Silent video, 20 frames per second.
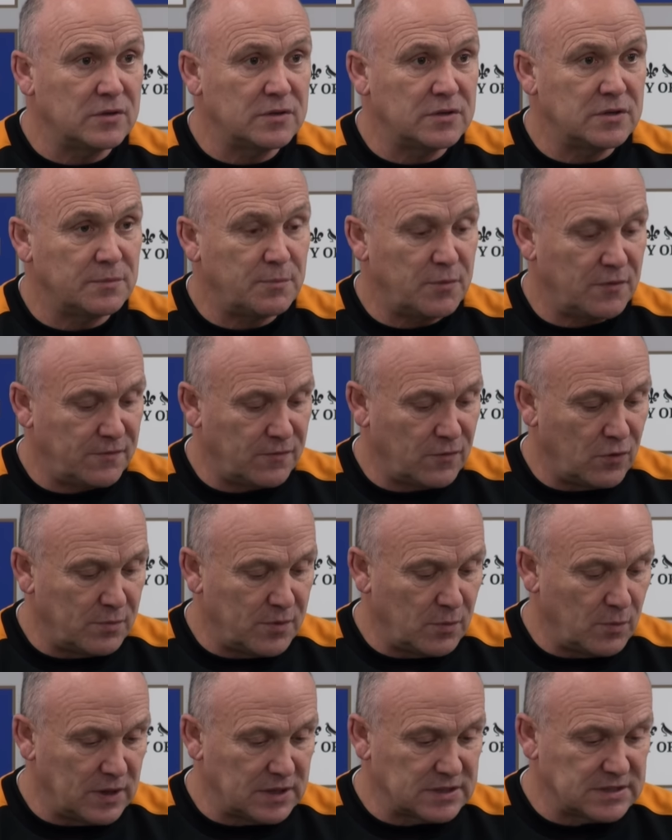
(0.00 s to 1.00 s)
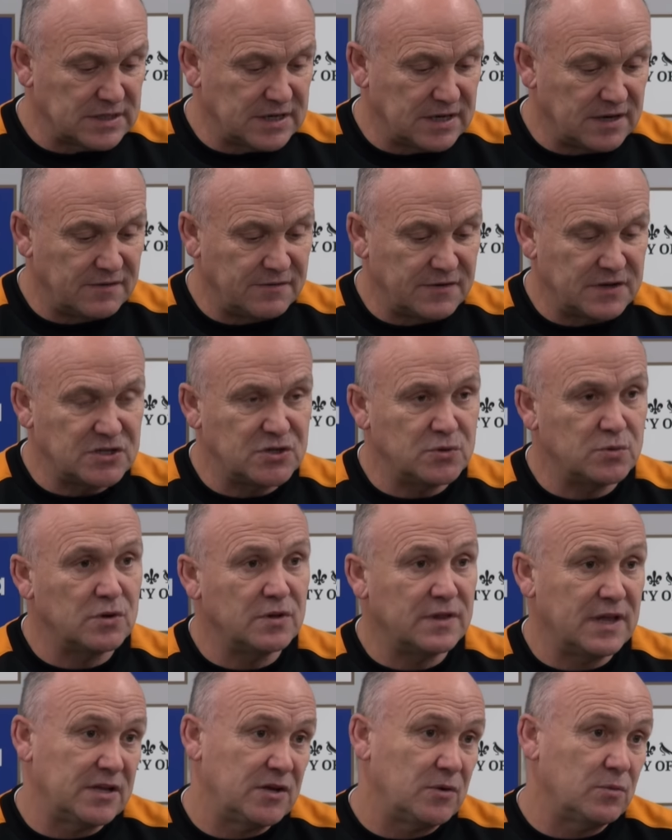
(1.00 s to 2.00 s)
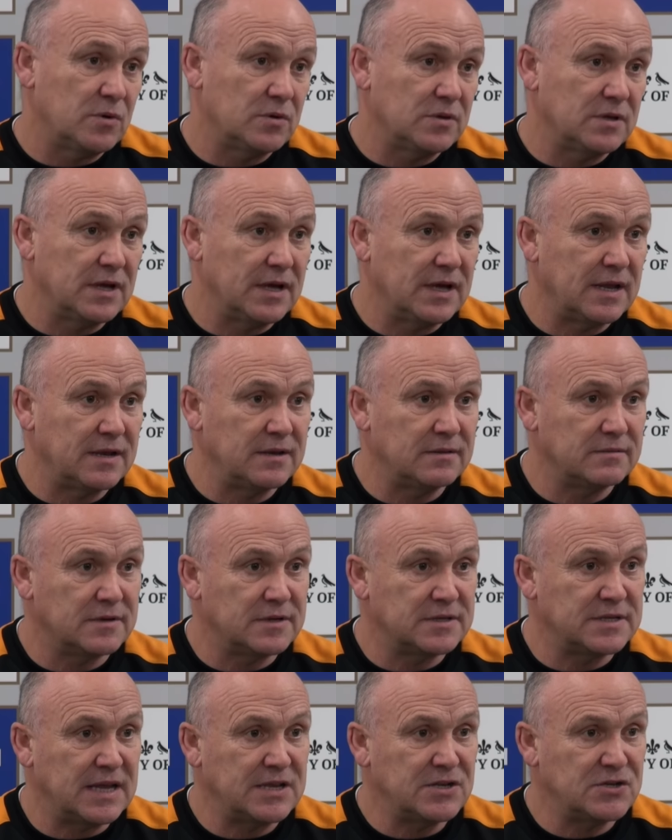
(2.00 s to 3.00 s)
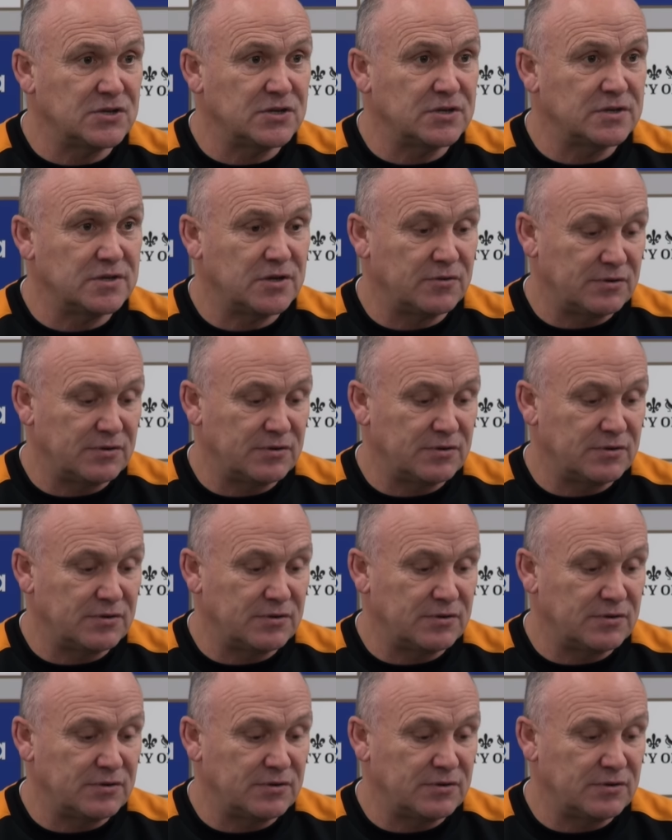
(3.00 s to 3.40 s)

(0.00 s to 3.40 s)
and you're performing well as an individual, then you will gain attention.